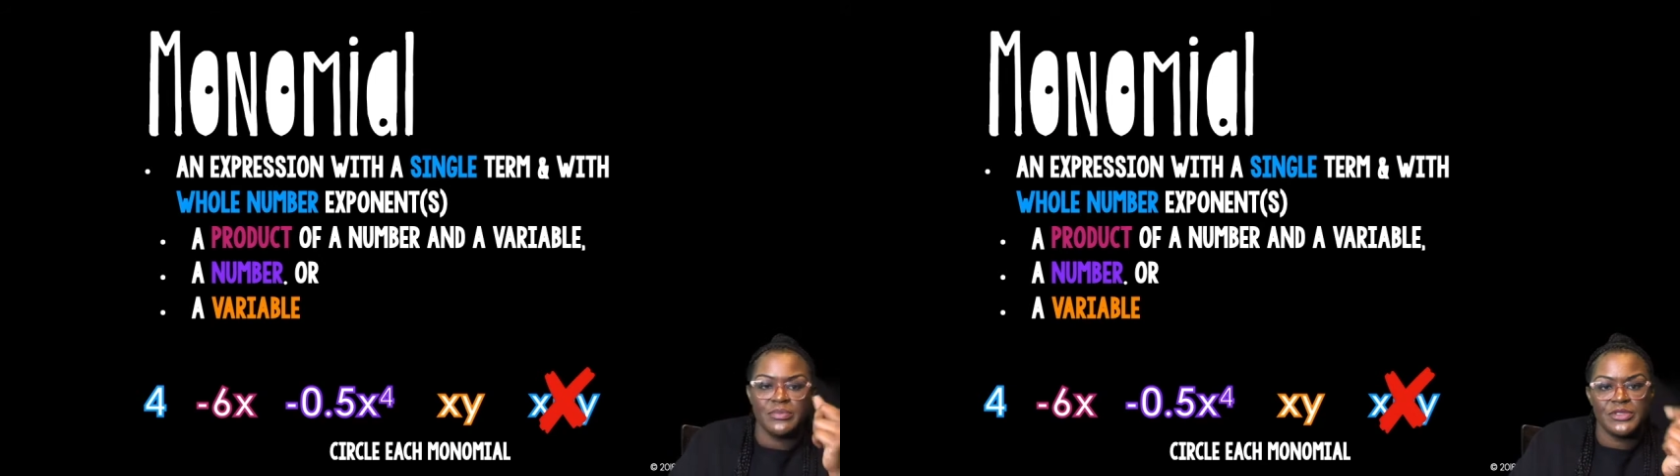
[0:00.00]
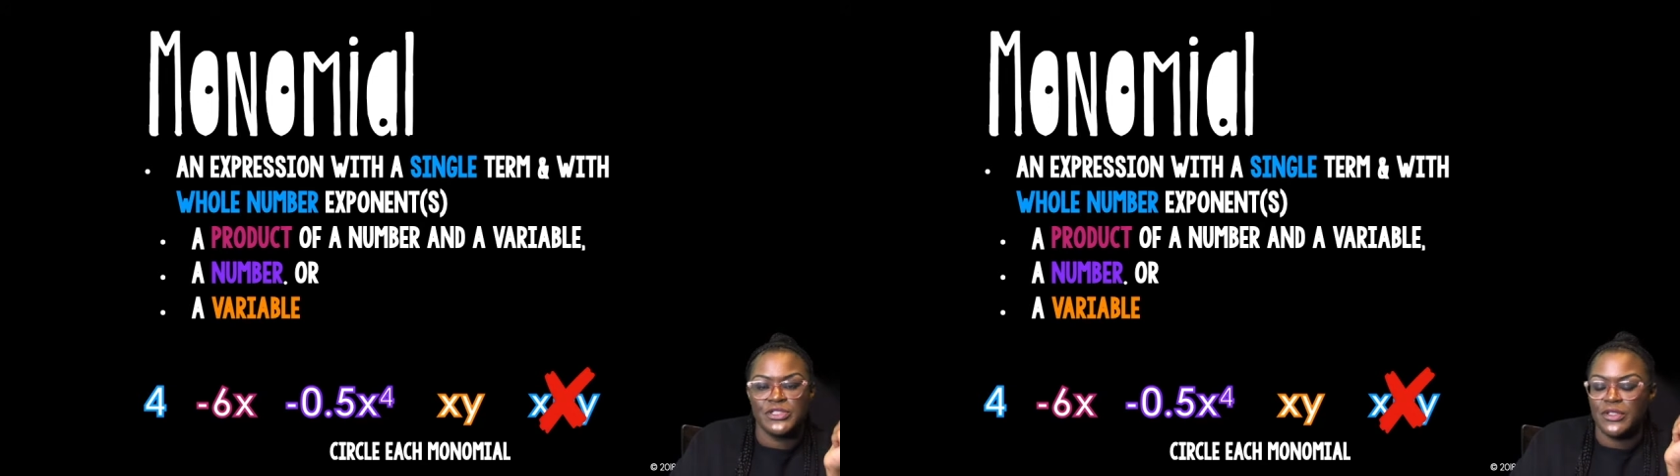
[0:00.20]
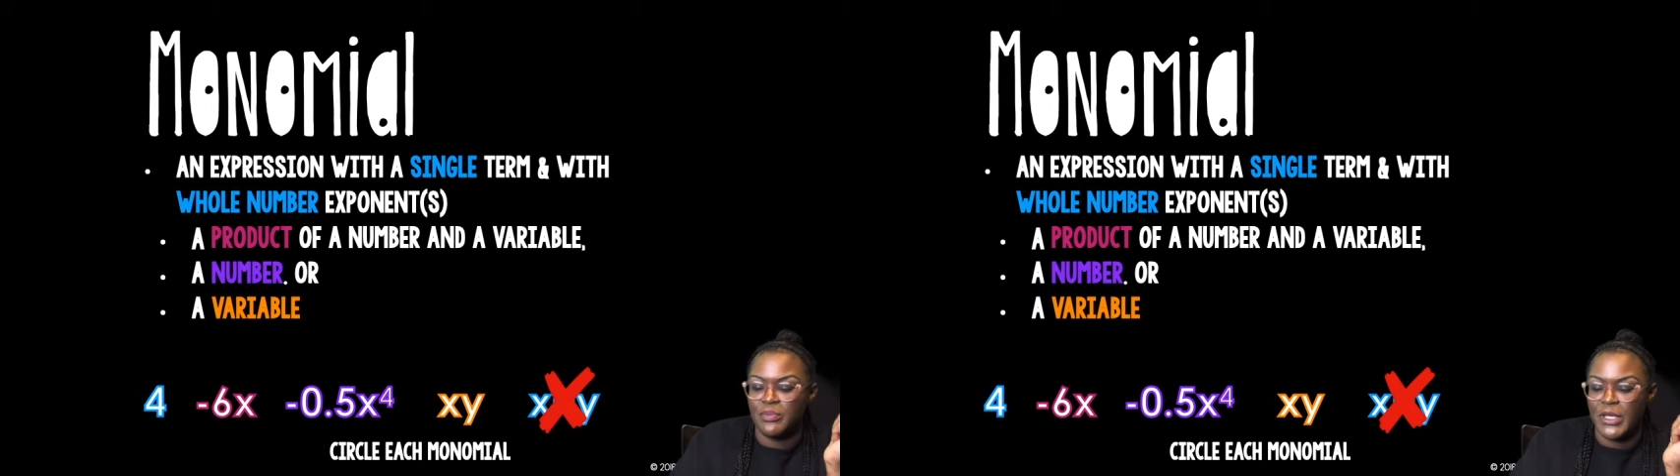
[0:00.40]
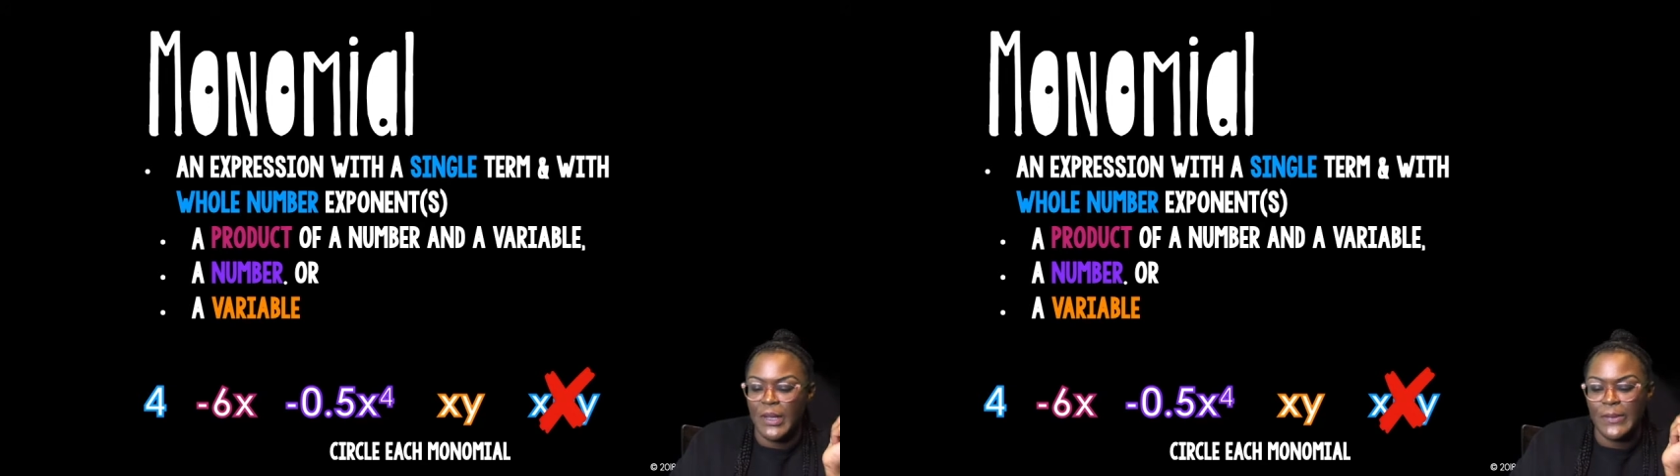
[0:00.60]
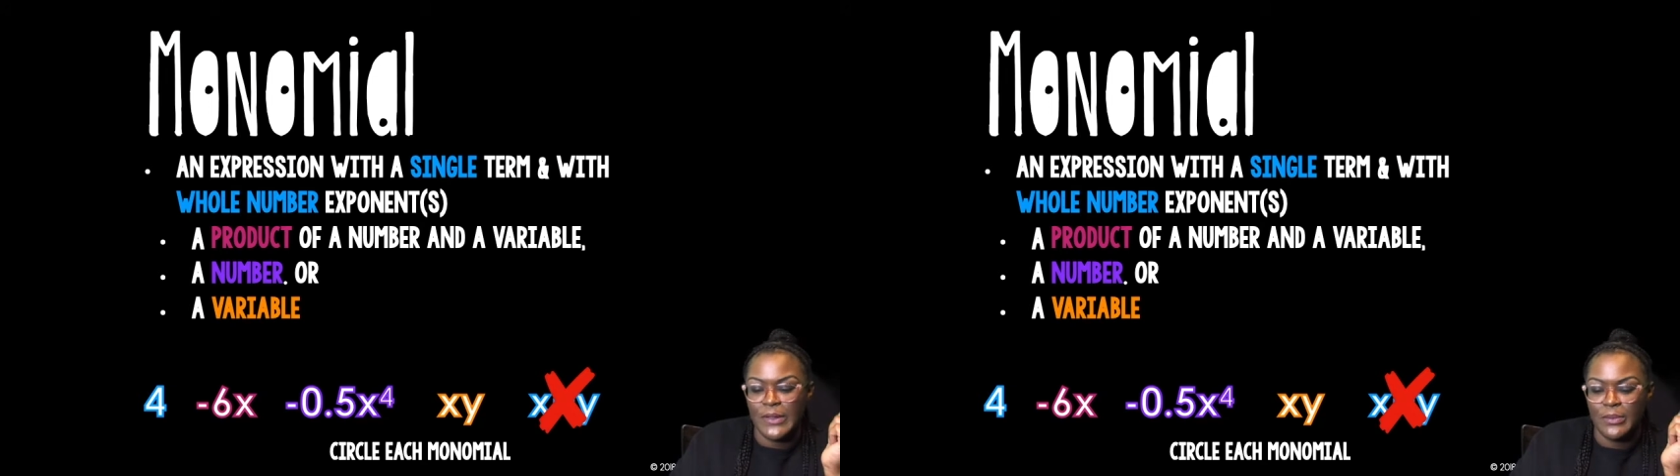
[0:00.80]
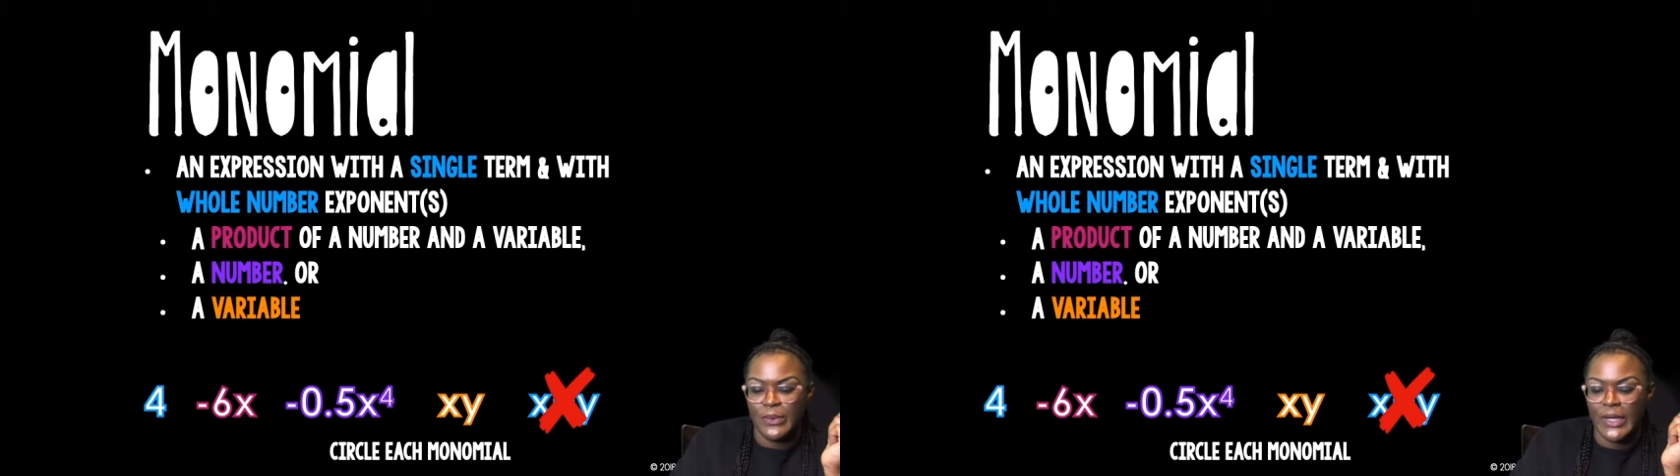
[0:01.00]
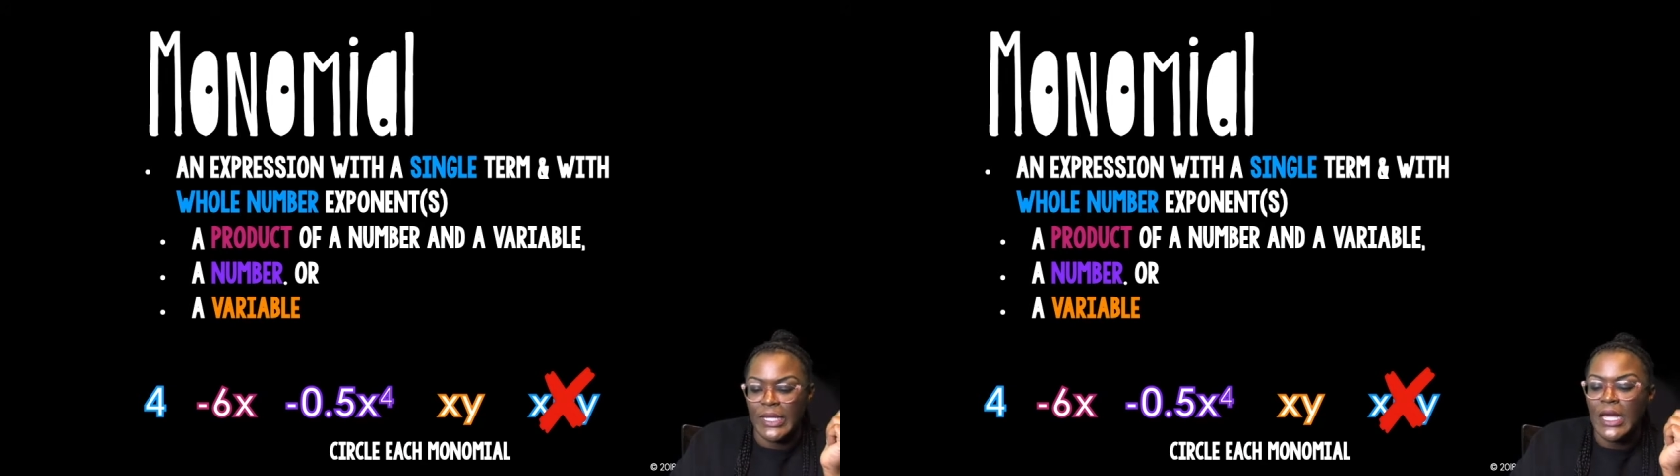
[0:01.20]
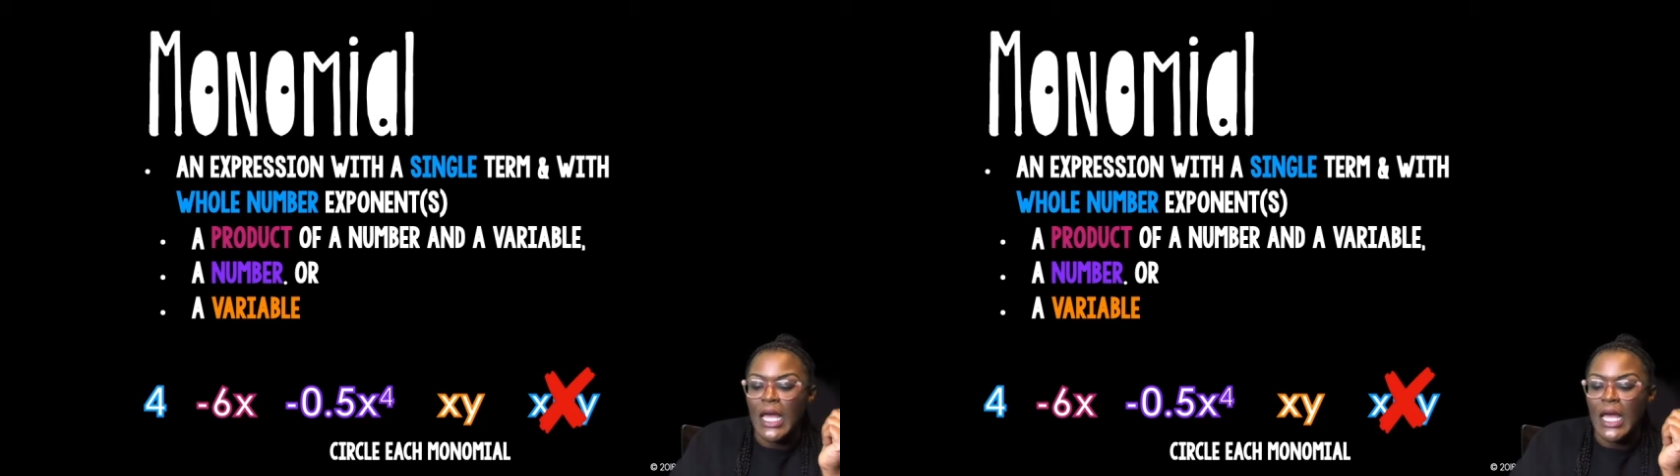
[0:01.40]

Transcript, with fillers: still the pink bullet point.